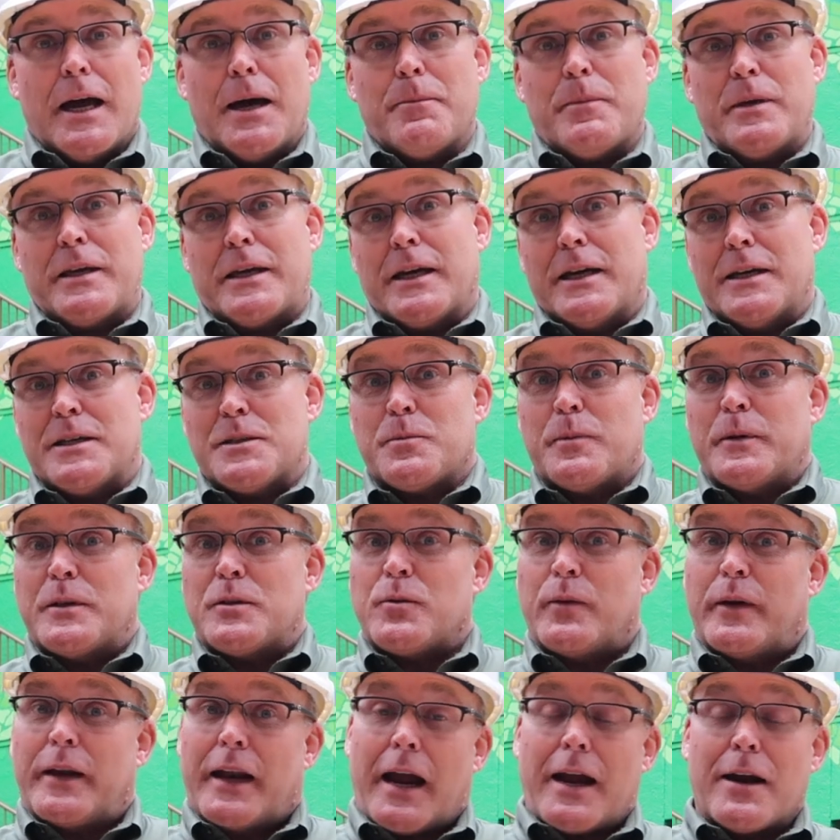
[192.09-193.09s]
because
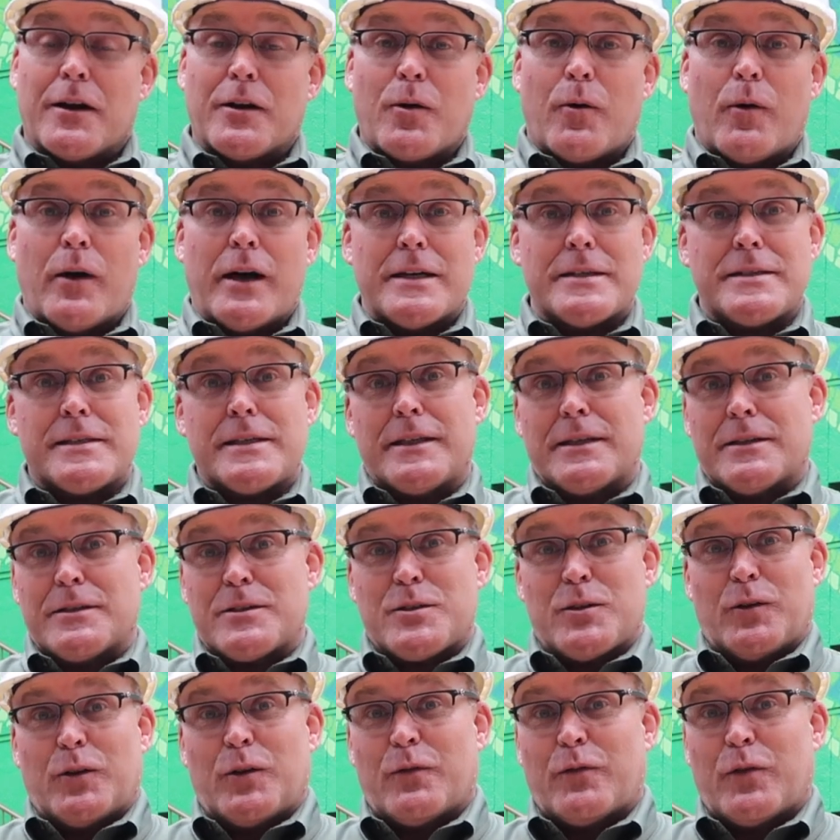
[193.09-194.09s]
between Iron Gwazi and
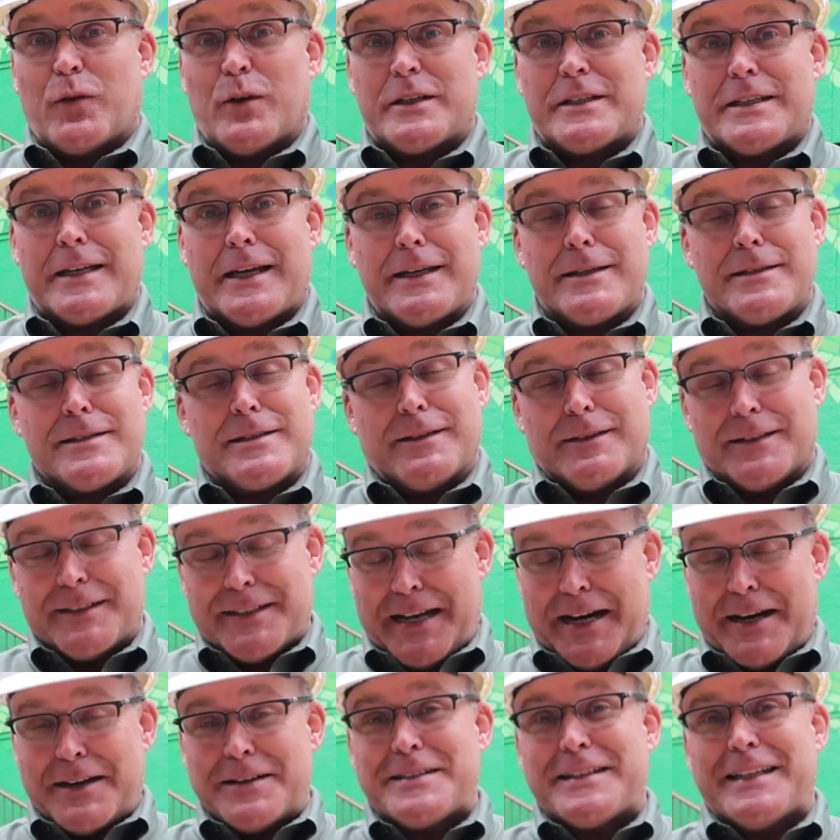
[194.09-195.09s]
Solar Vortex, you're
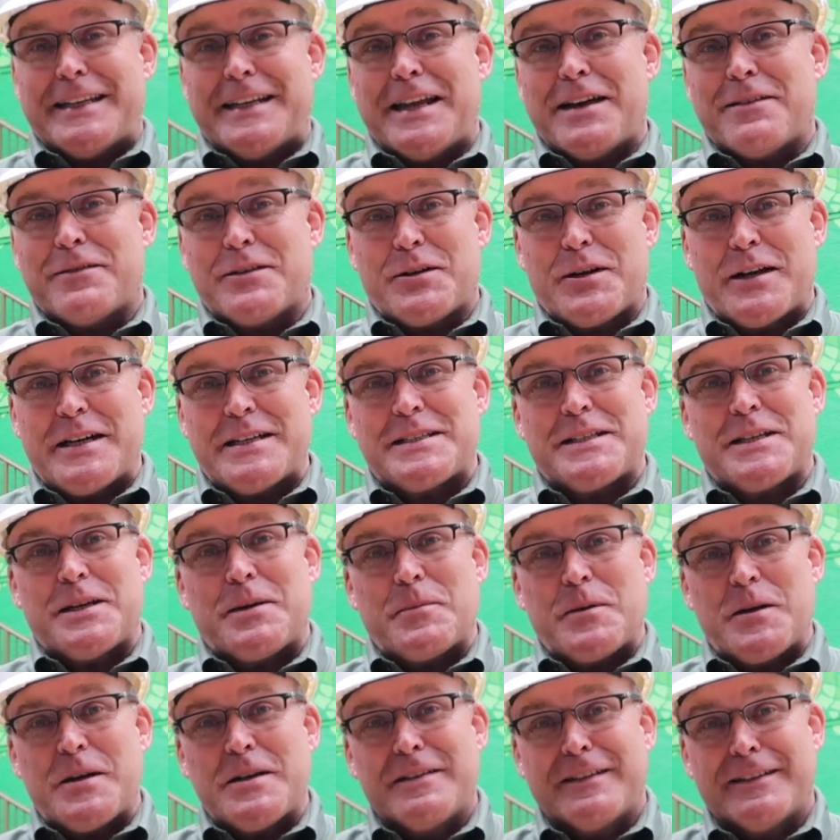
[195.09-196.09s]
guaranteed to have a great
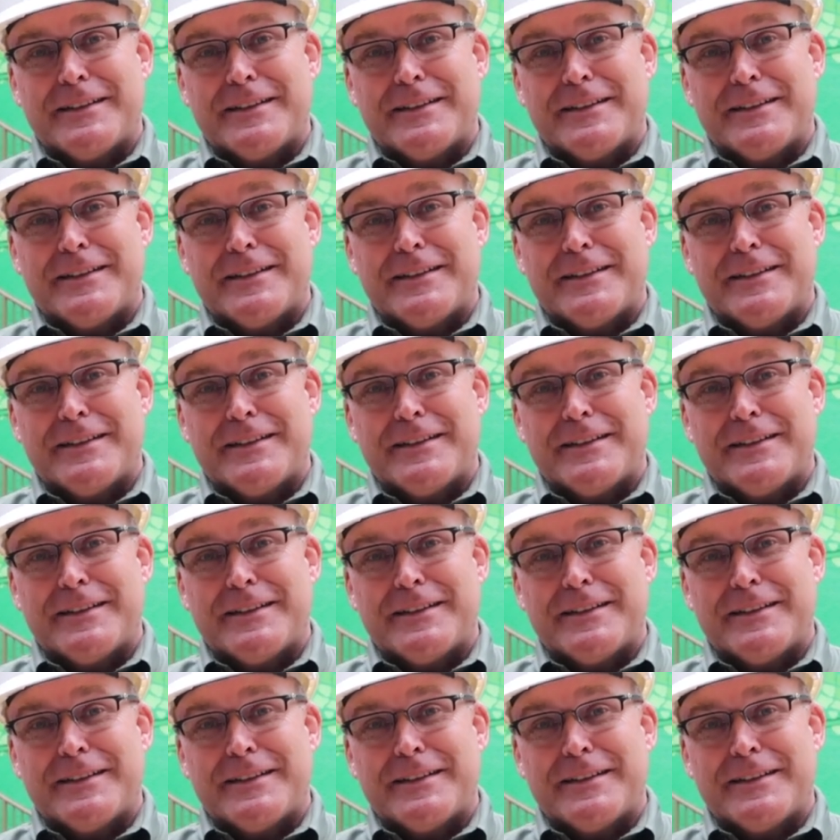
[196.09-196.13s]
summer.